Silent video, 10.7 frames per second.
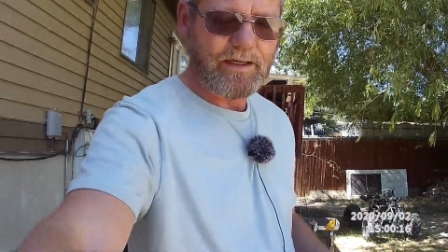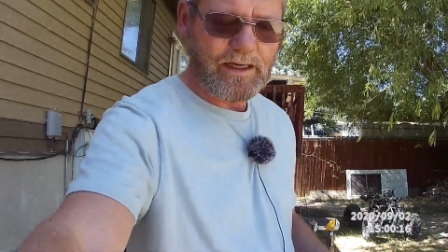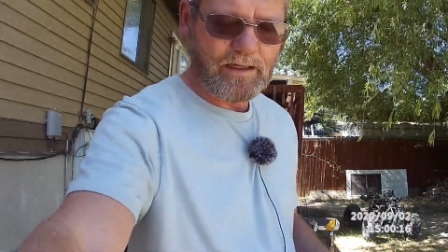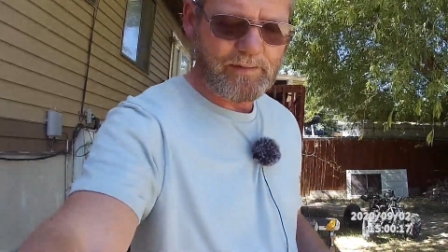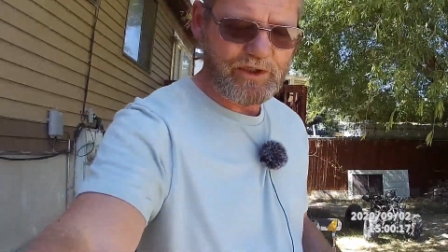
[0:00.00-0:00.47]
Now
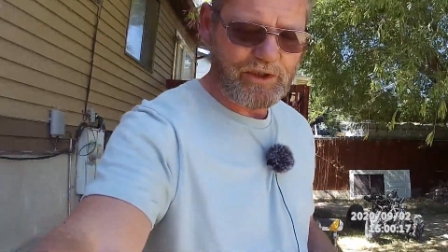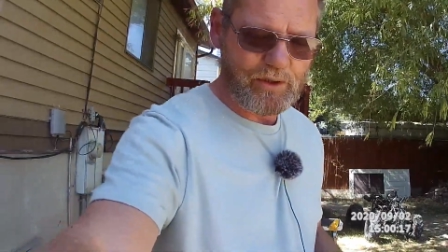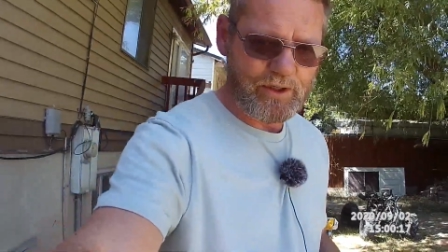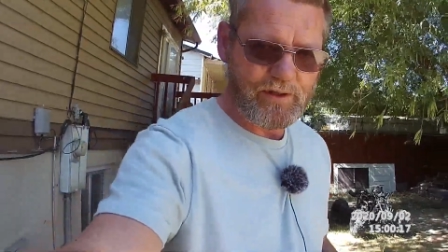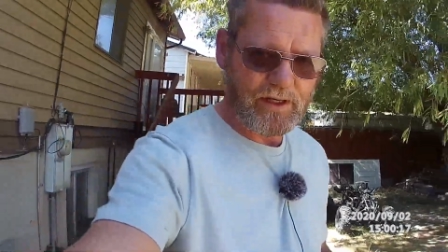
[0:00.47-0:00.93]
let me show
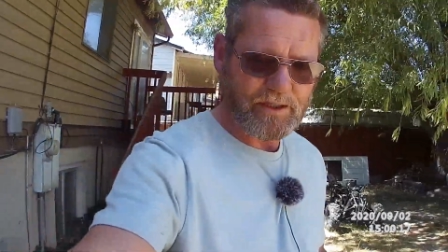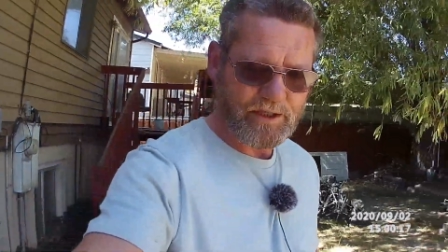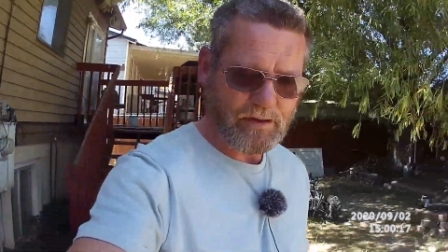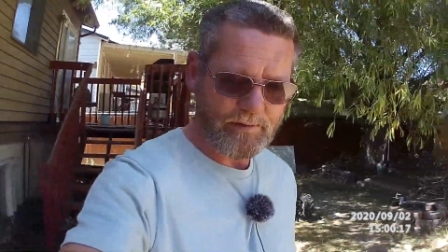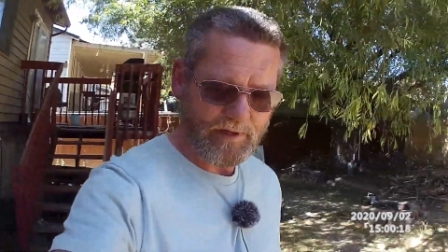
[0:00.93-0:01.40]
you this,
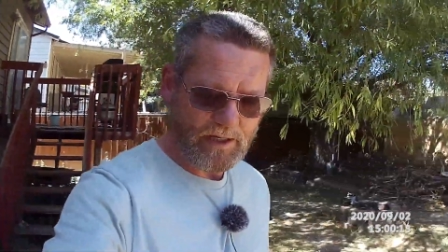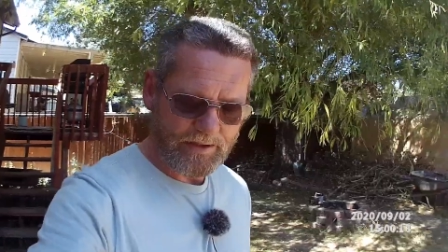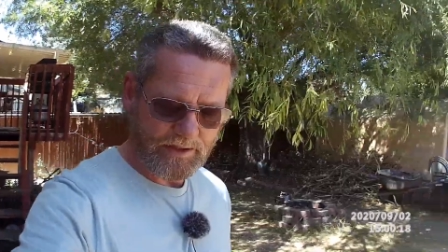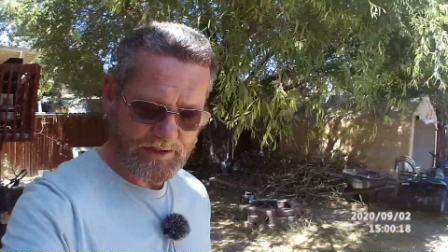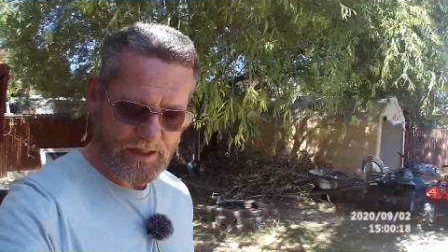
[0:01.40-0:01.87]
how I've got
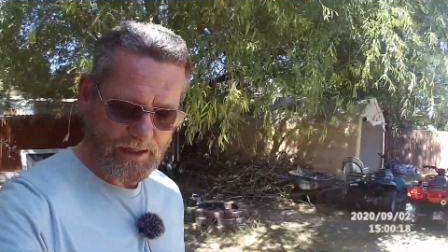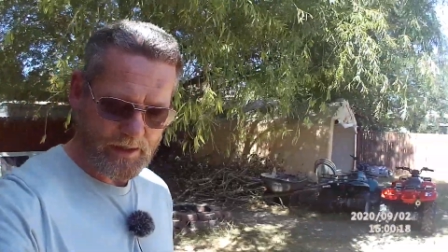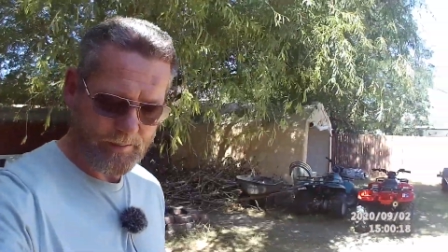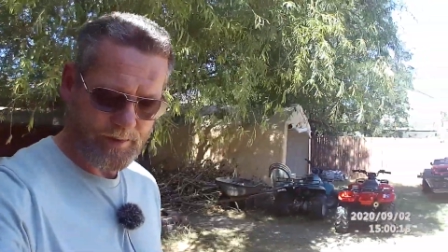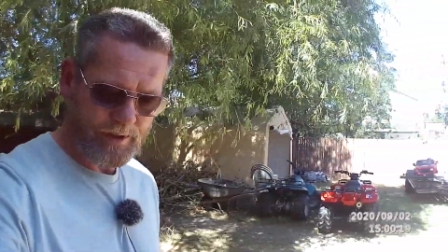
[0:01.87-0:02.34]
this set
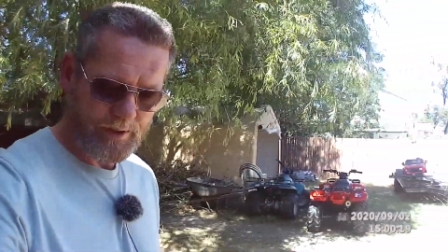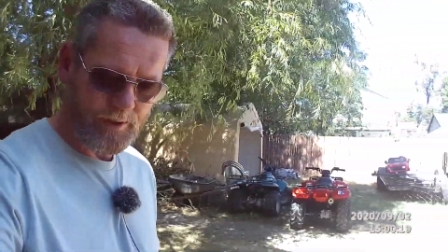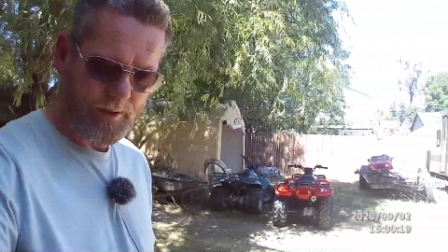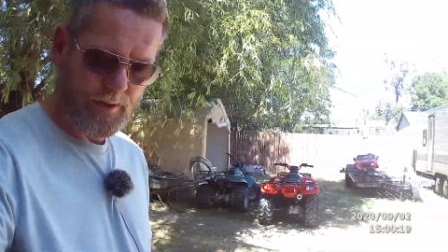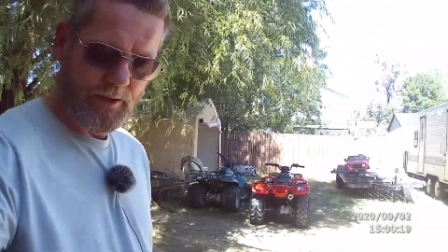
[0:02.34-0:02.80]
up.
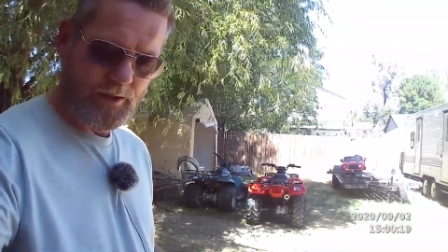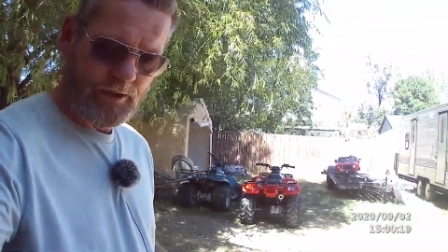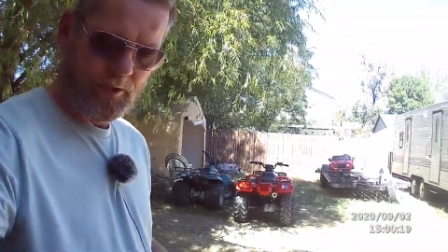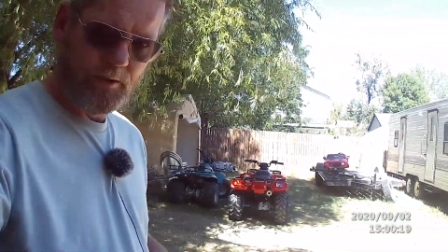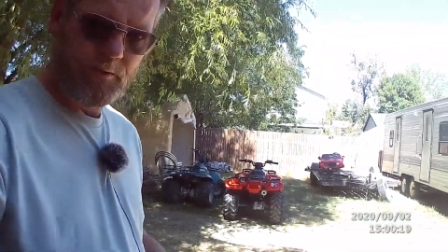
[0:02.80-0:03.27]

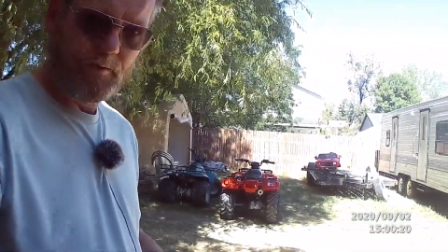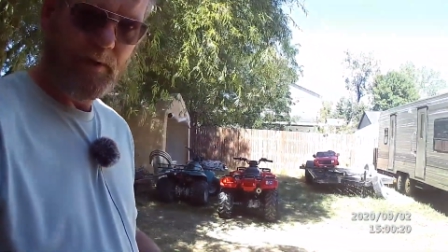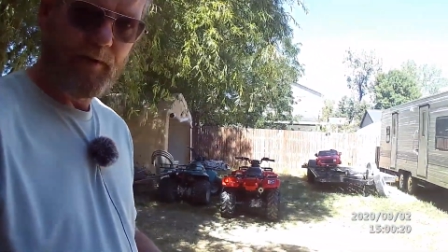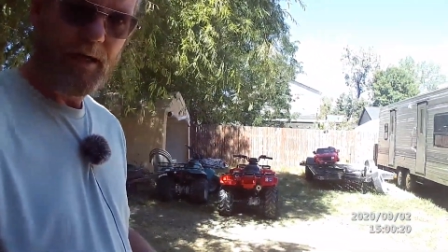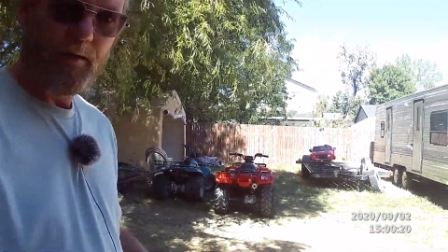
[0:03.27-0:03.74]
So I've
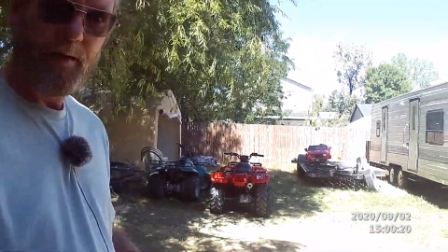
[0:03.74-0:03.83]
got